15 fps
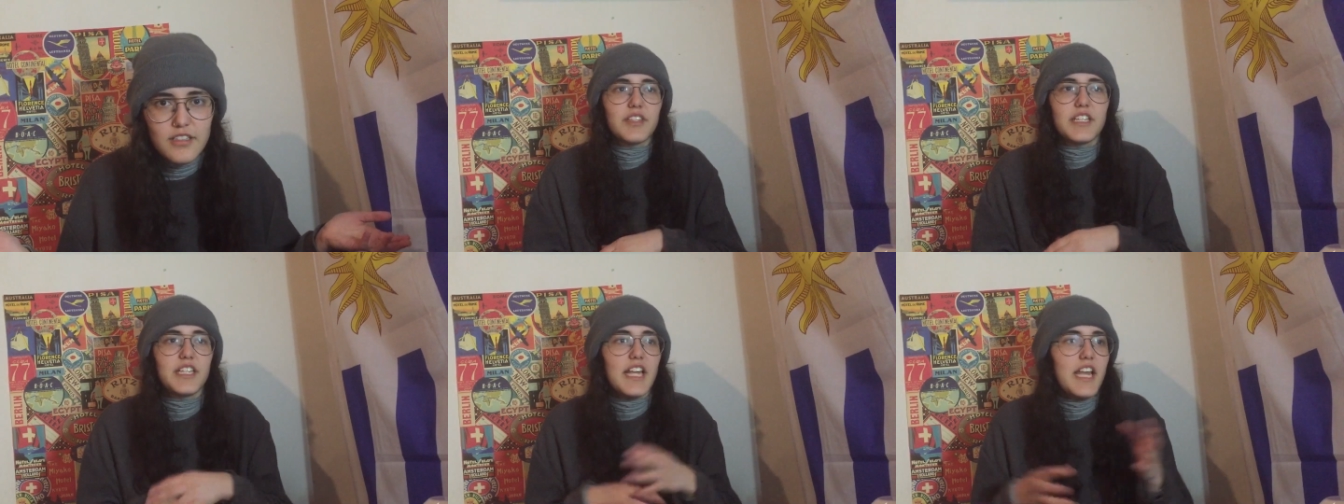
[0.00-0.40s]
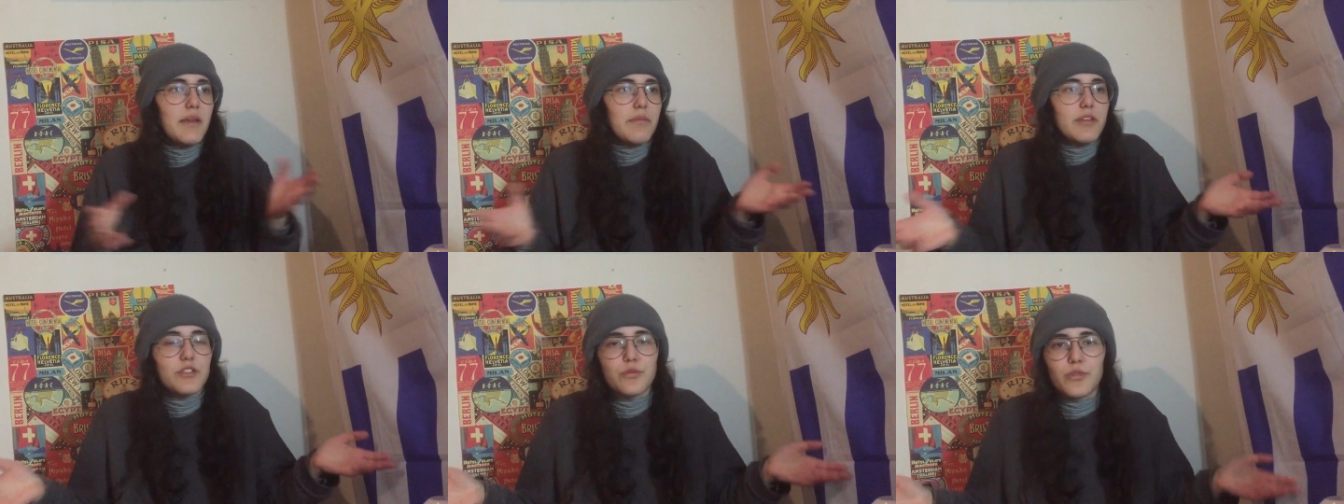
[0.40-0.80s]
The
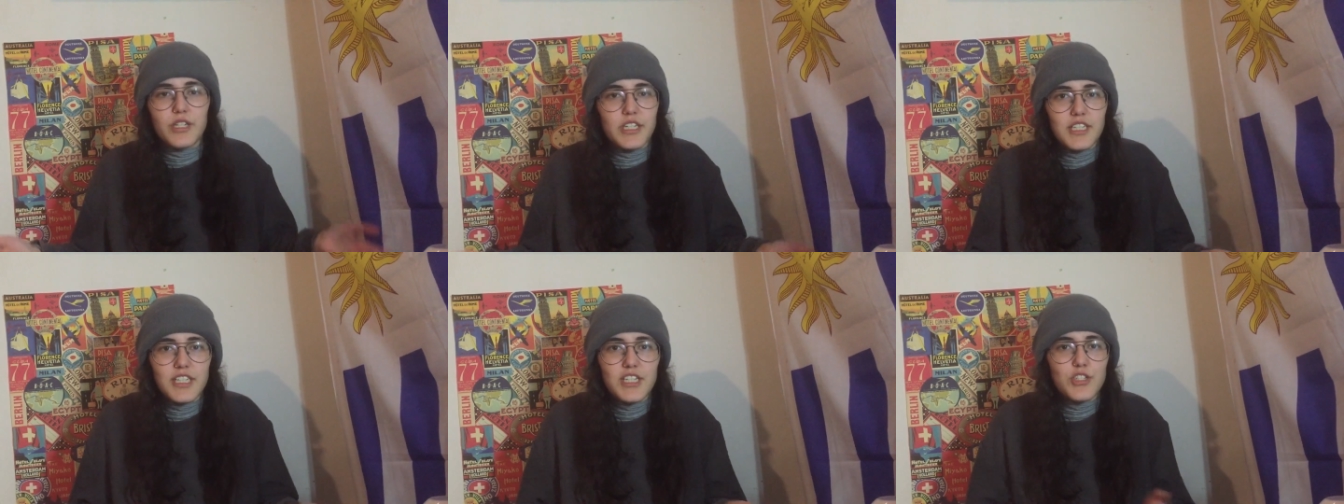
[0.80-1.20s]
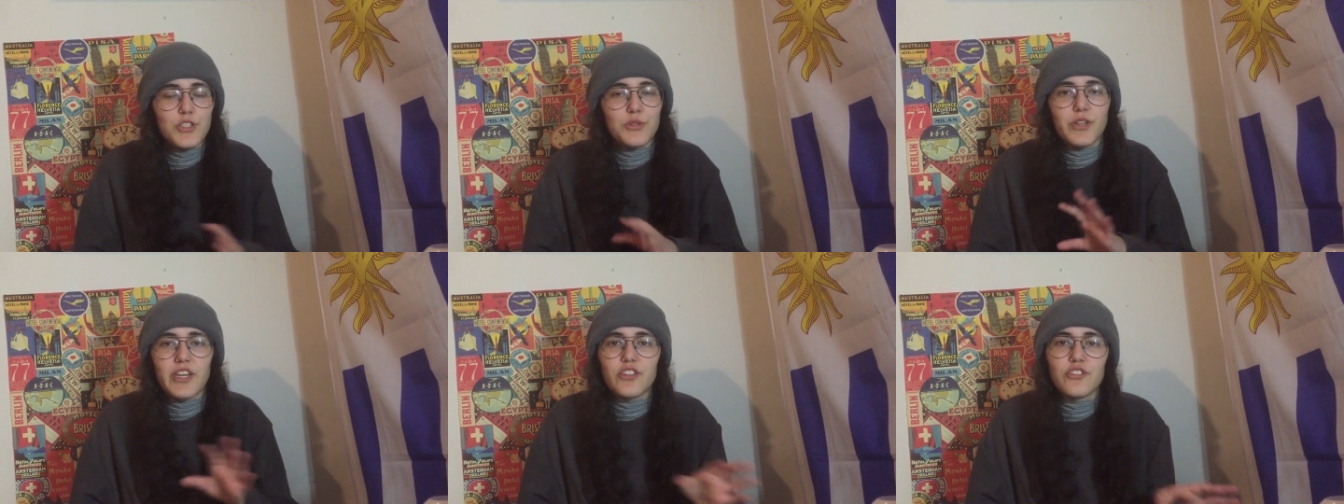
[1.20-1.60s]
name is what it is,
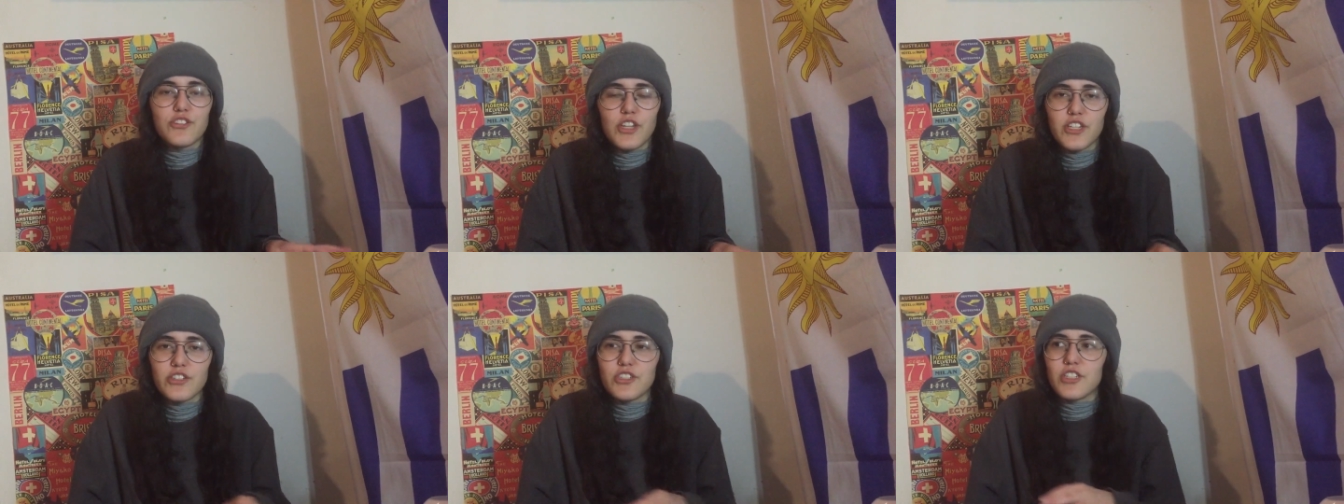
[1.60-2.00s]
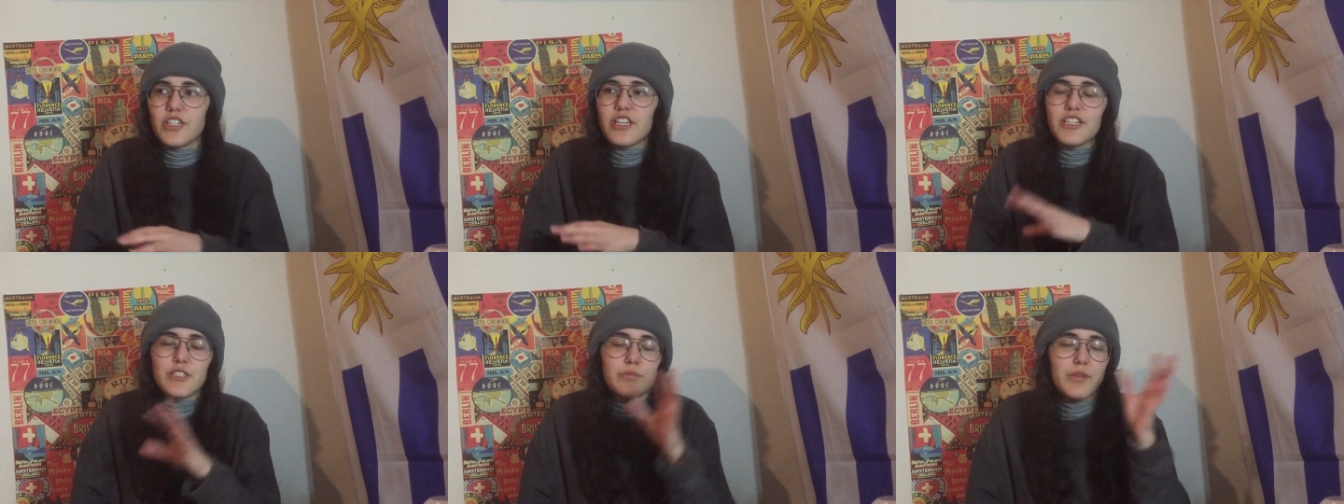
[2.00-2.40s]
you can't change it.
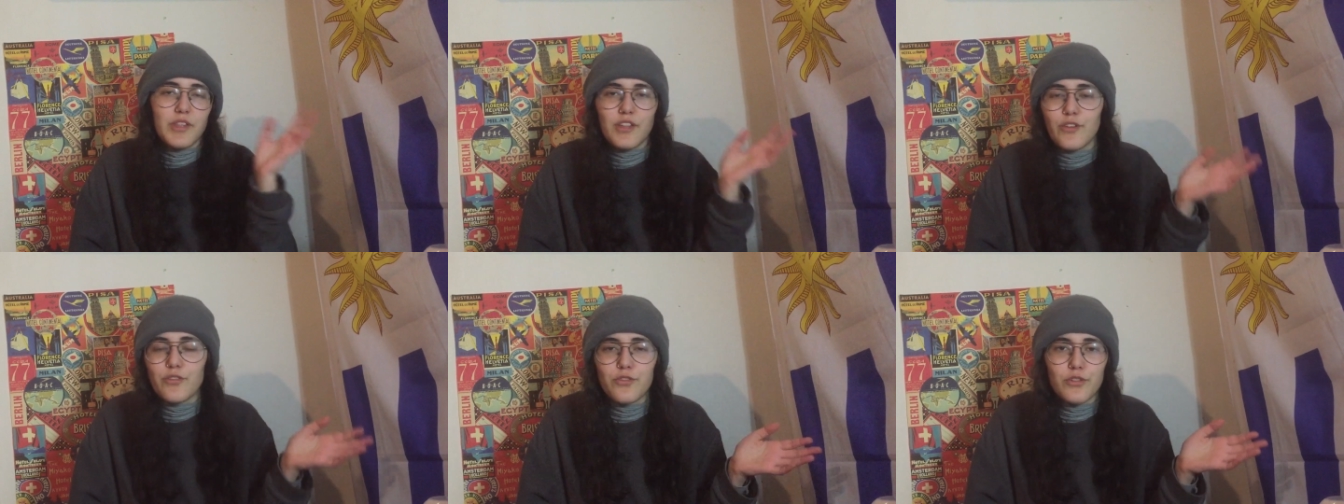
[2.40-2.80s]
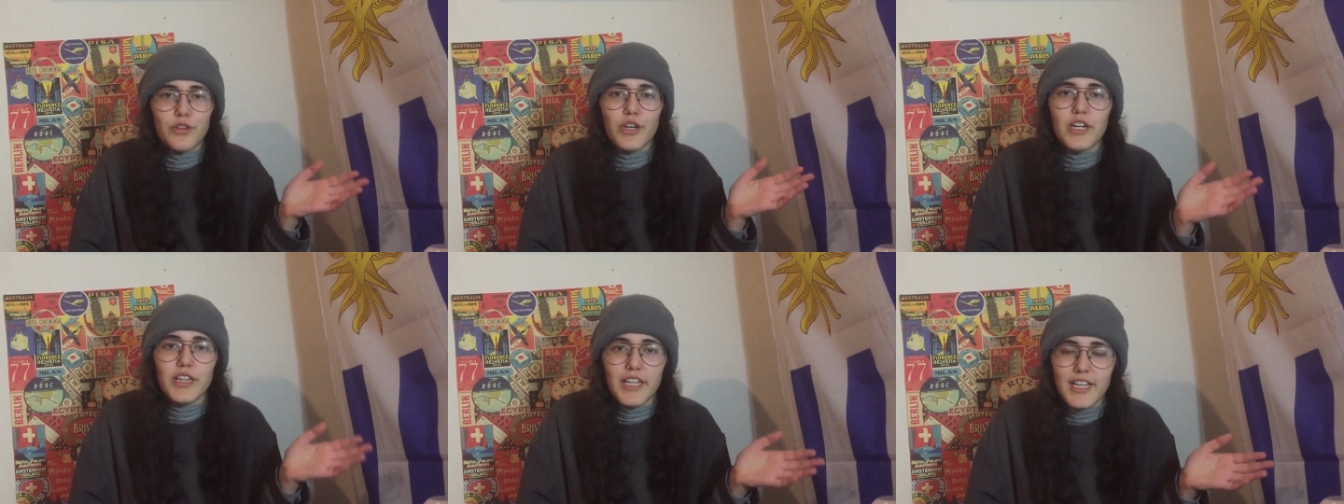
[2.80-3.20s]
It has been there
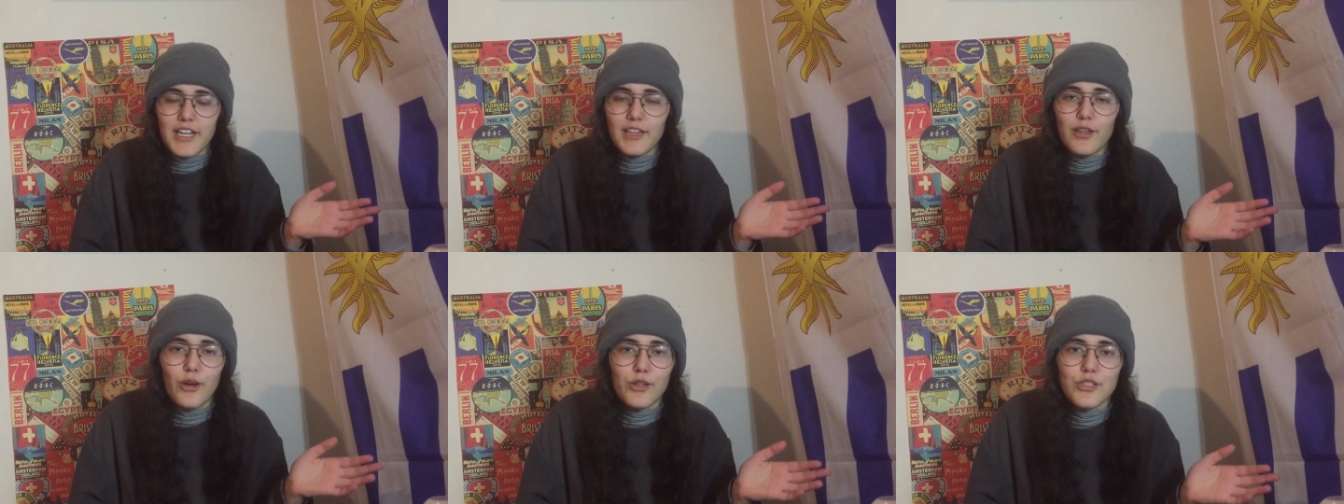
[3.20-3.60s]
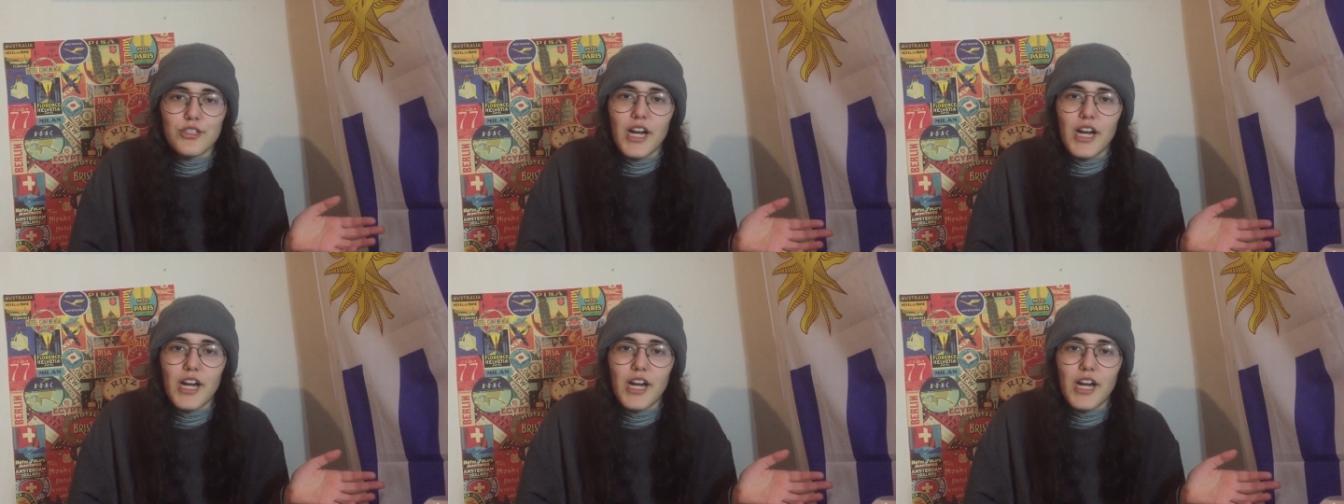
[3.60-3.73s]
for like a long